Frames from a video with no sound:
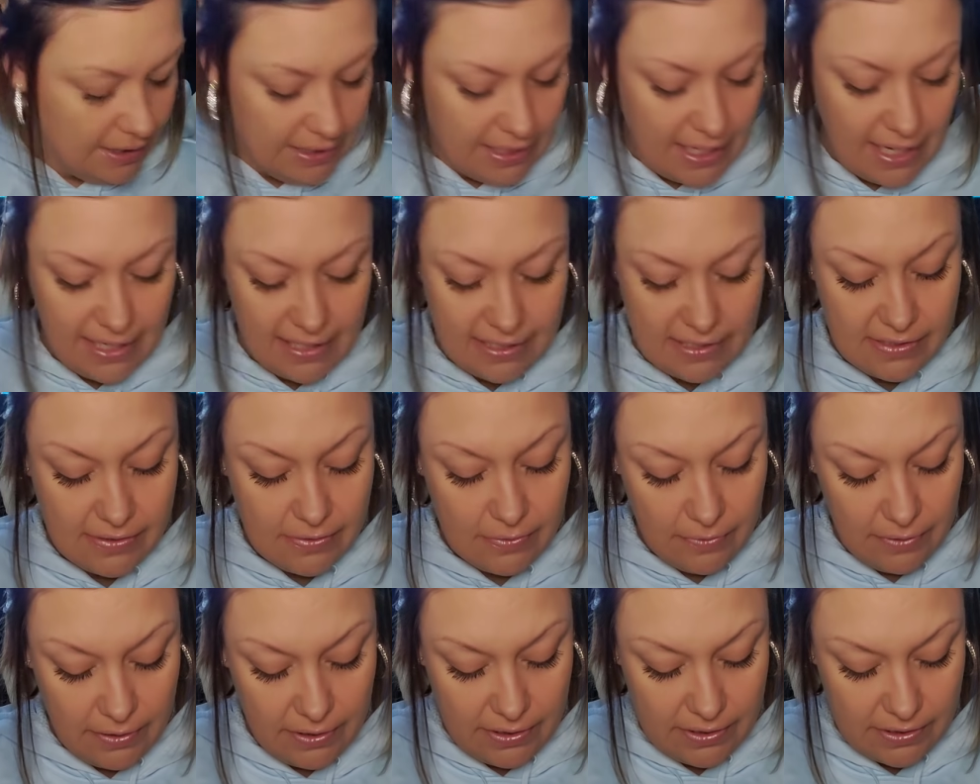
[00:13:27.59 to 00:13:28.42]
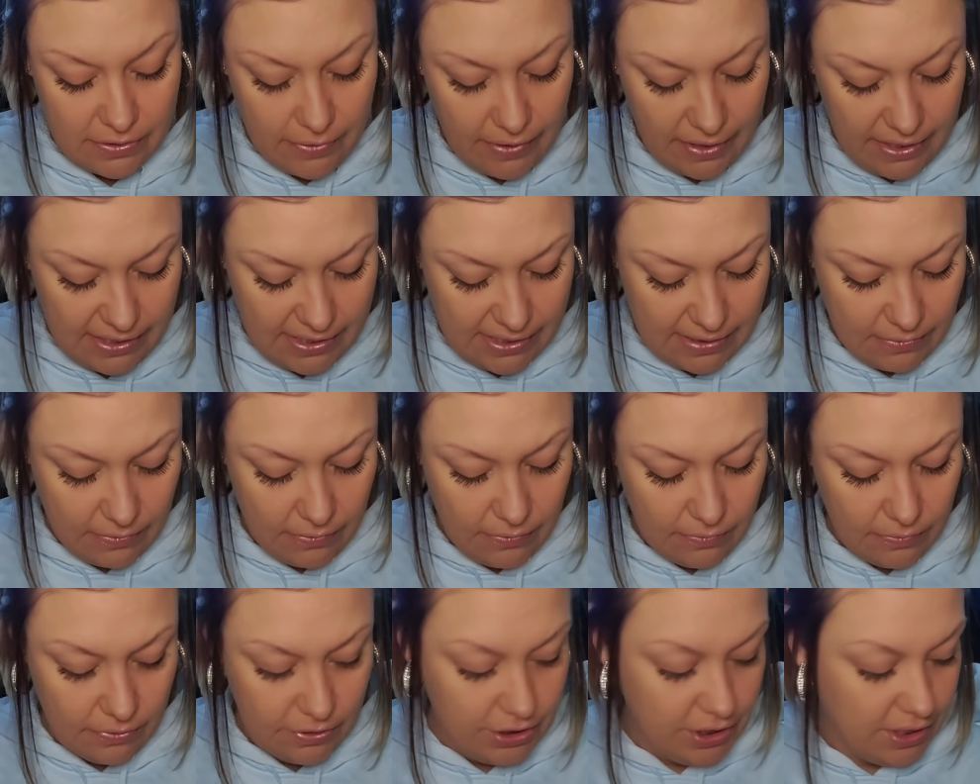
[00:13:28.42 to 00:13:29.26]
Knight of Swords, Grace.
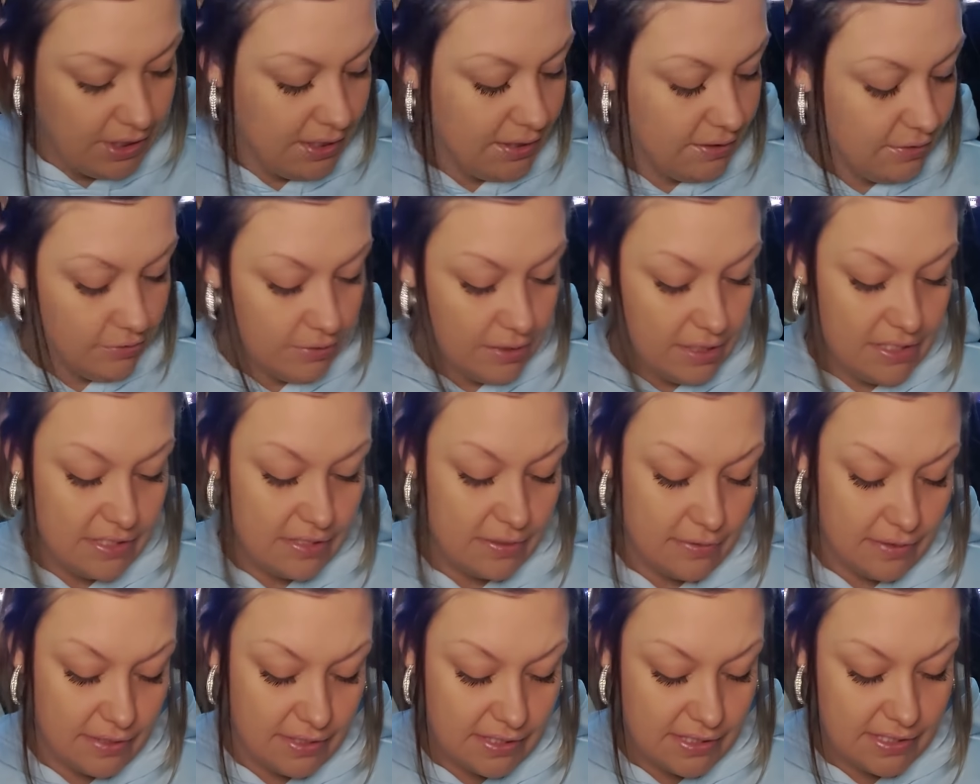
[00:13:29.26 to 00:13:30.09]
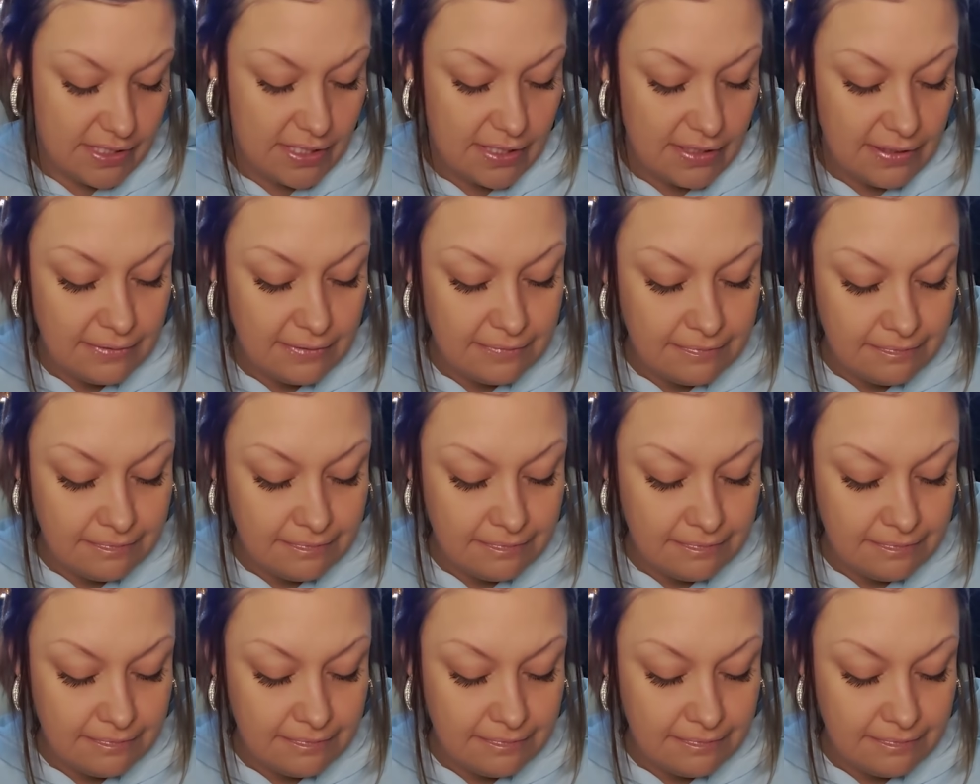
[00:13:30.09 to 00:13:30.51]
Oh, shit. Three Swords.